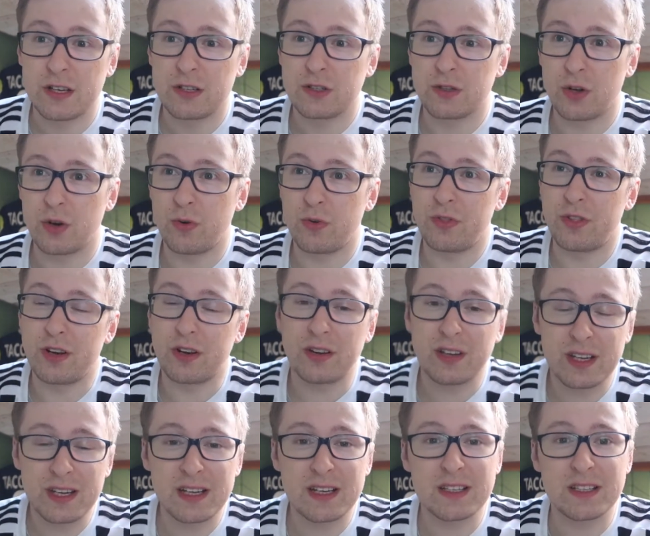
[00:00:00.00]
So
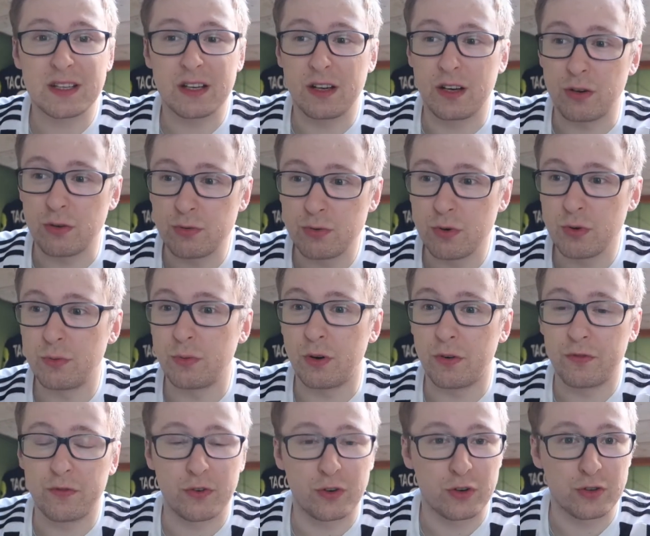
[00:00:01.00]
there is a
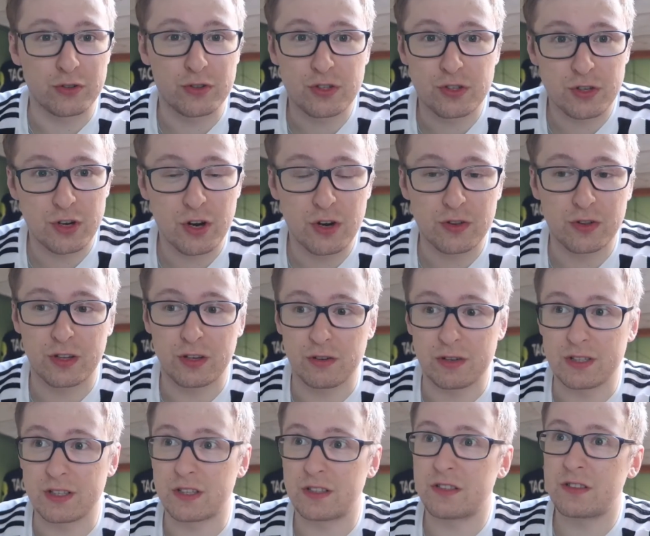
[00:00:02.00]
room for concern, there
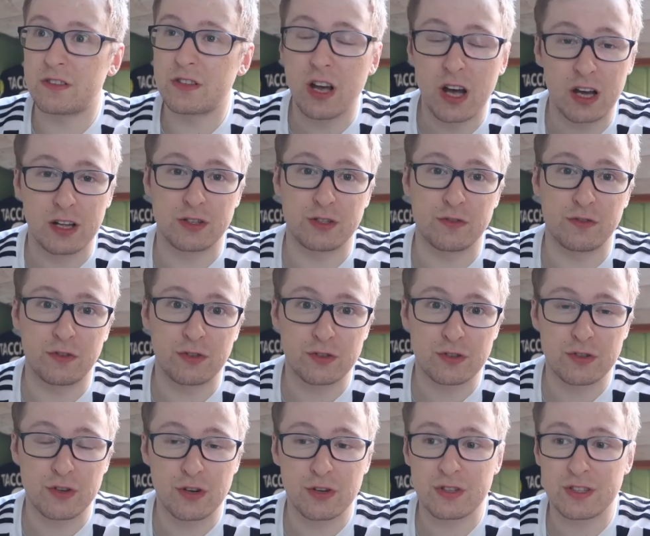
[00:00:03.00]
is tons of
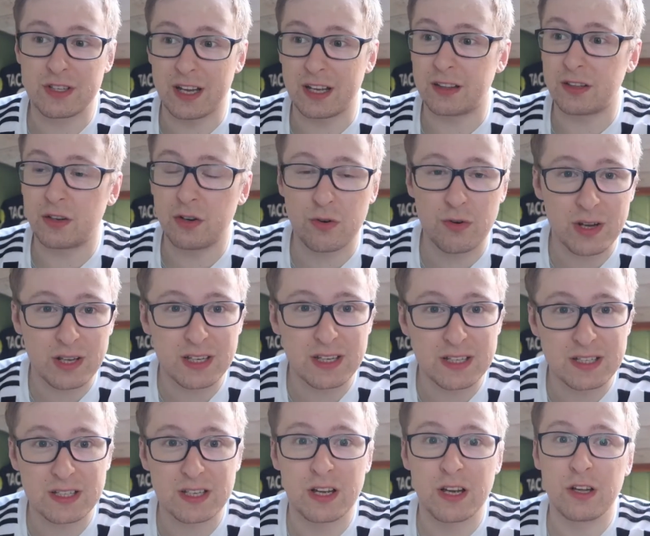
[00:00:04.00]
concerns and
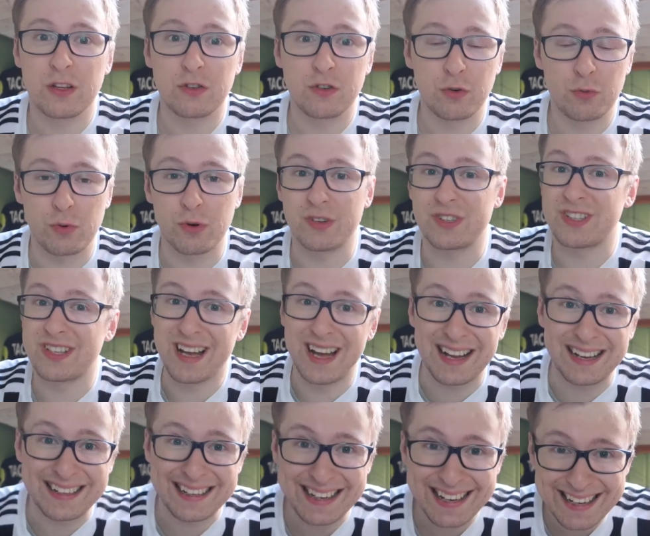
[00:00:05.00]
critics towards
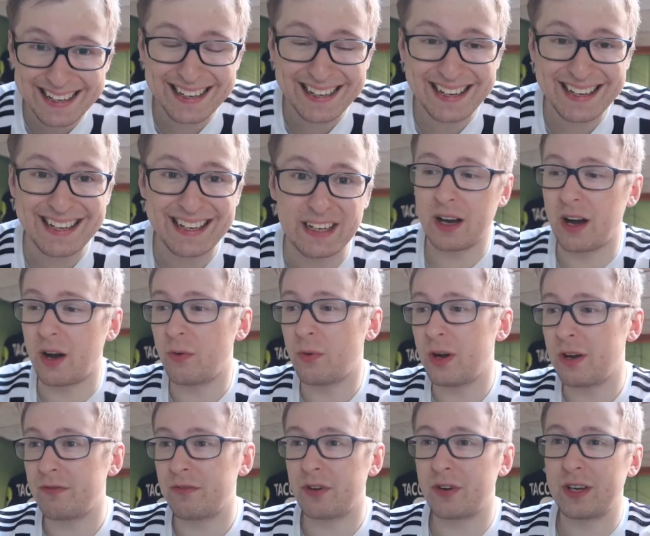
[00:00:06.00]
Allegri.
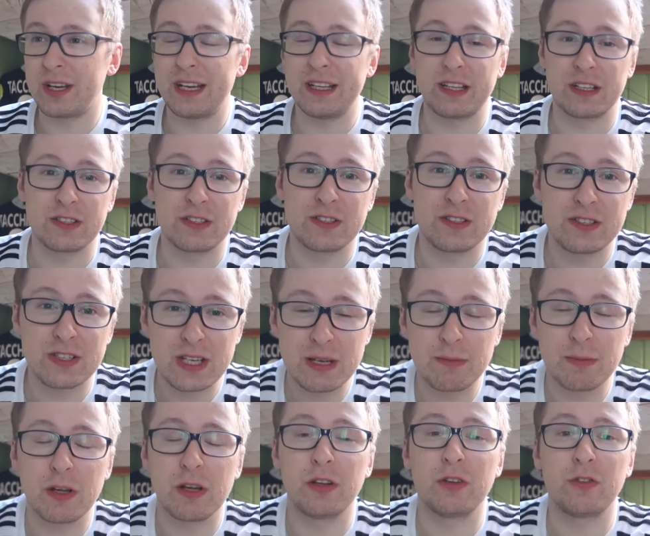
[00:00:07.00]
However, he doesn't
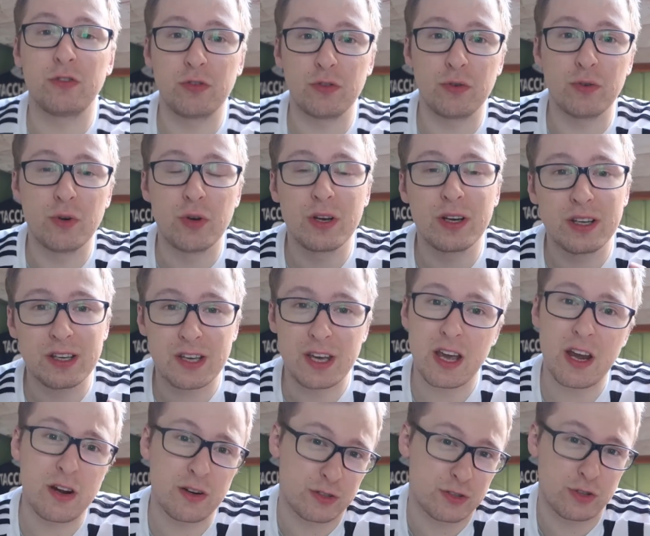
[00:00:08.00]
seem to
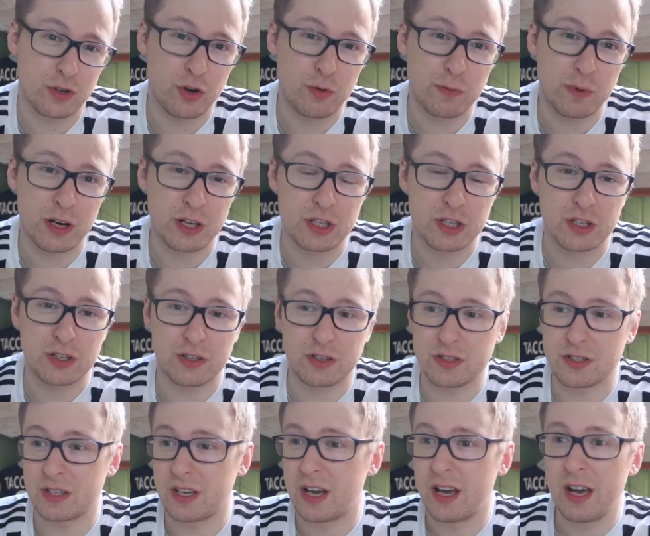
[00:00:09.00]
care so much,
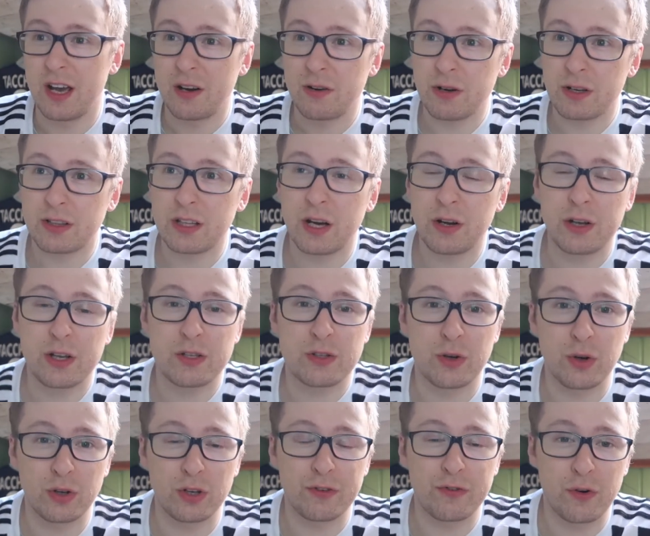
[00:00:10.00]
because right now he's
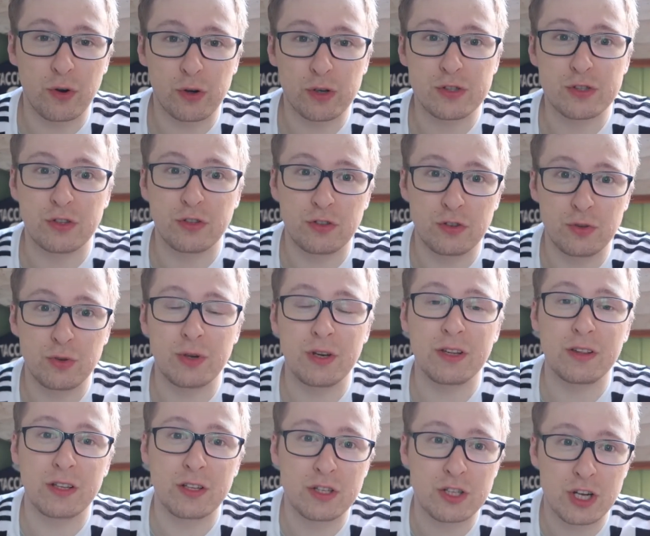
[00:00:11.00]
only focused on
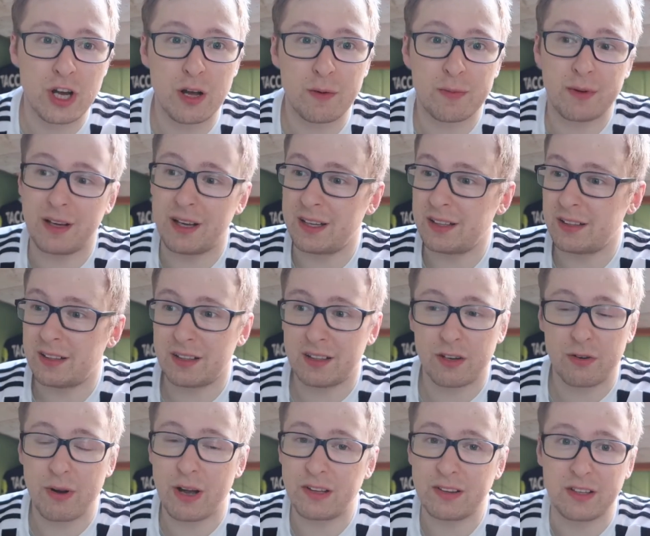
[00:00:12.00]
doing the job,
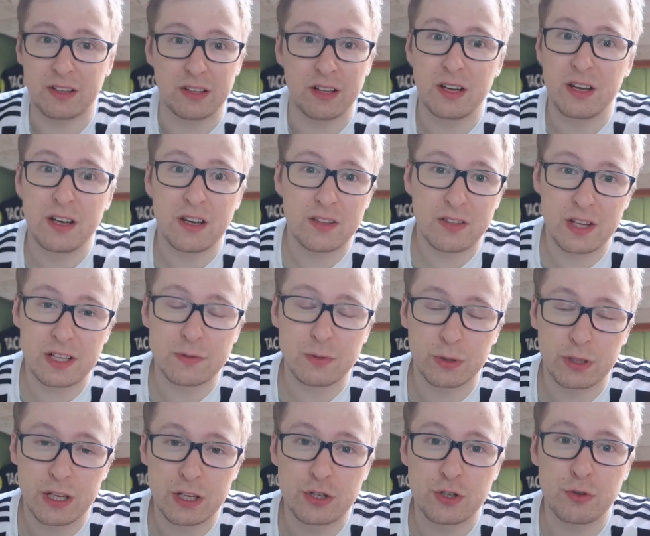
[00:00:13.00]
and granted, that's
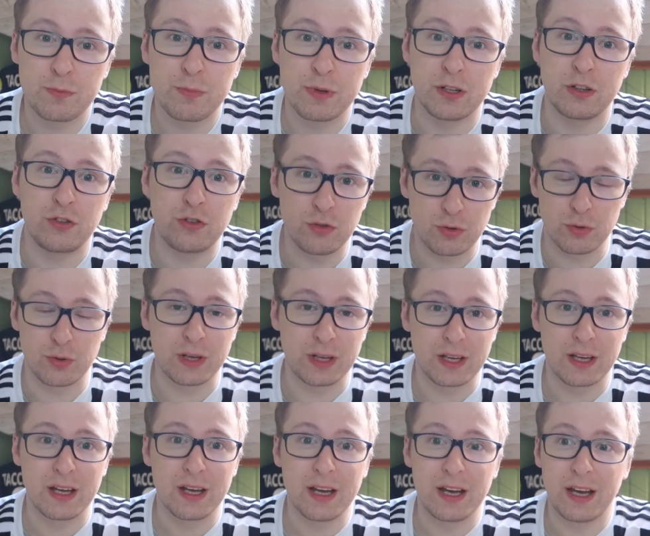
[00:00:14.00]
what he should be
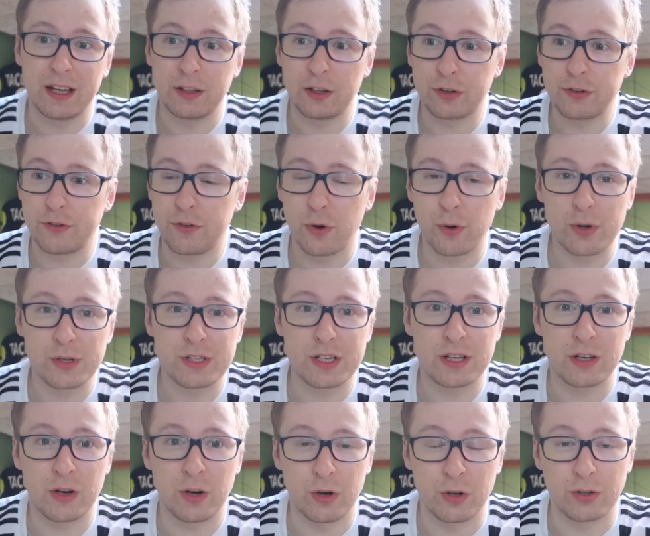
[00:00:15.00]
doing, and not
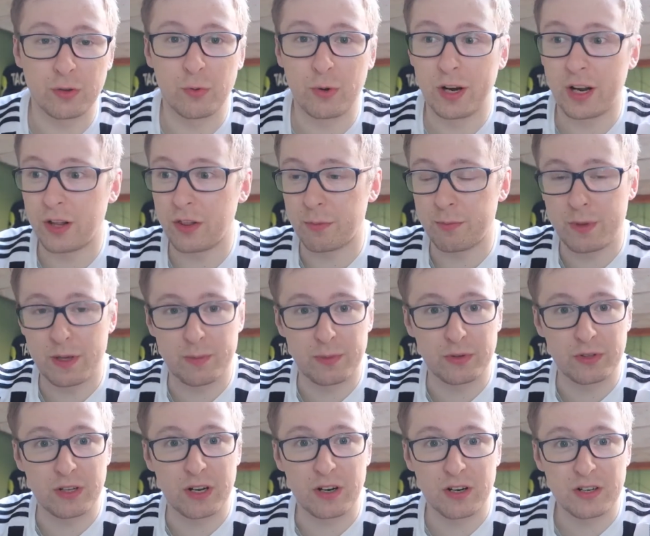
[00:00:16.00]
focusing on what other
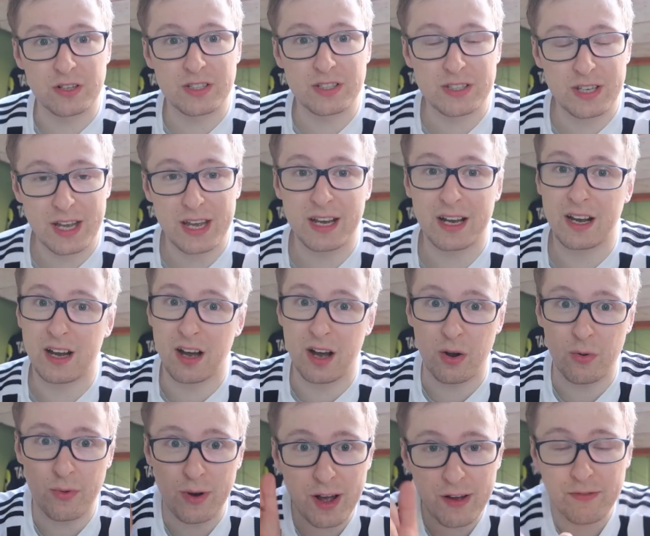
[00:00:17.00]
people are saying.
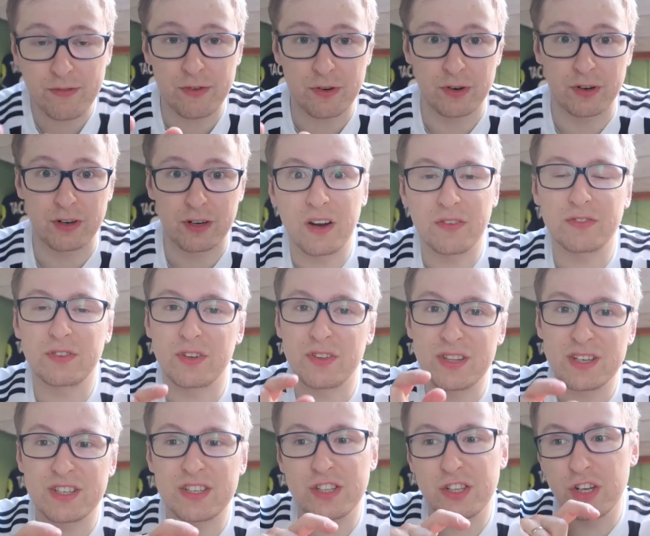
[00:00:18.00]
However, after
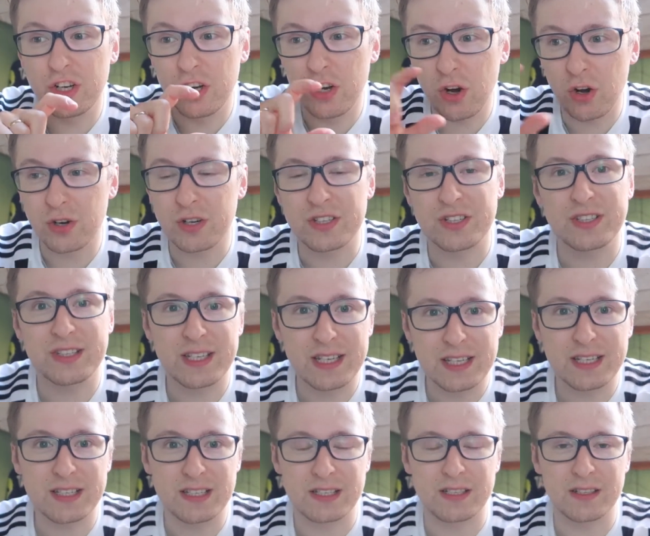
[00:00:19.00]
this long
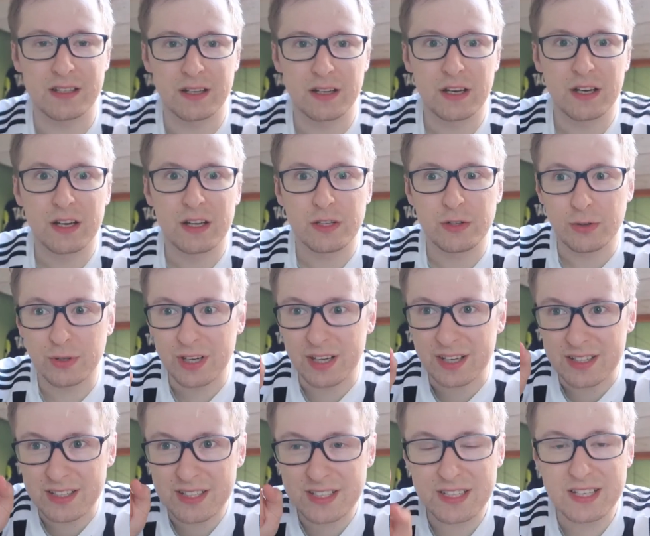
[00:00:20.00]
season, you
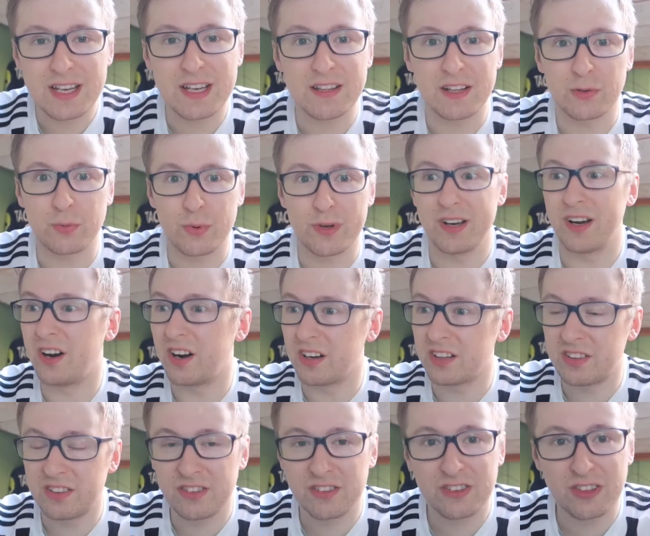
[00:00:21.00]
can see that we
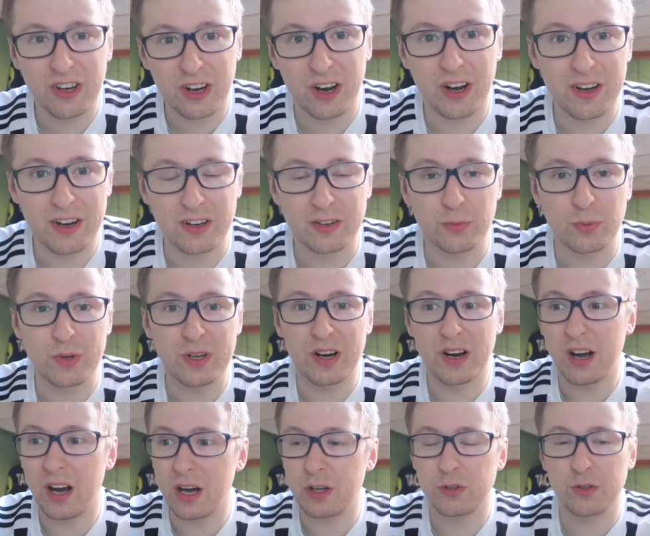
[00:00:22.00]
are tired, we
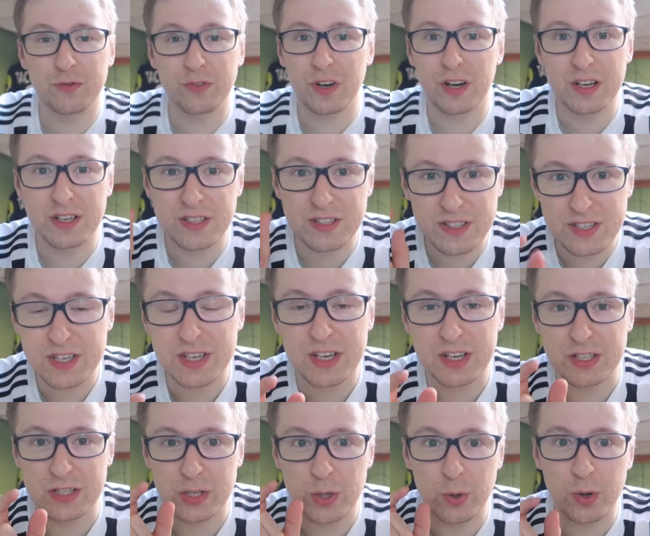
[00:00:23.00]
are out of
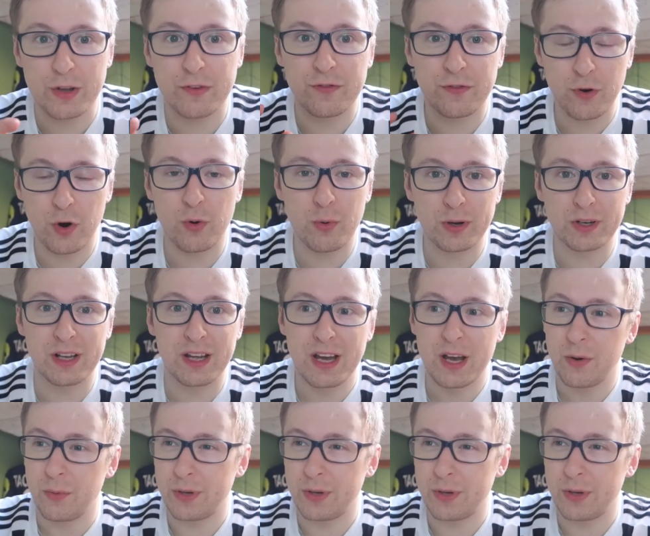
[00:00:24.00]
ideas going forward.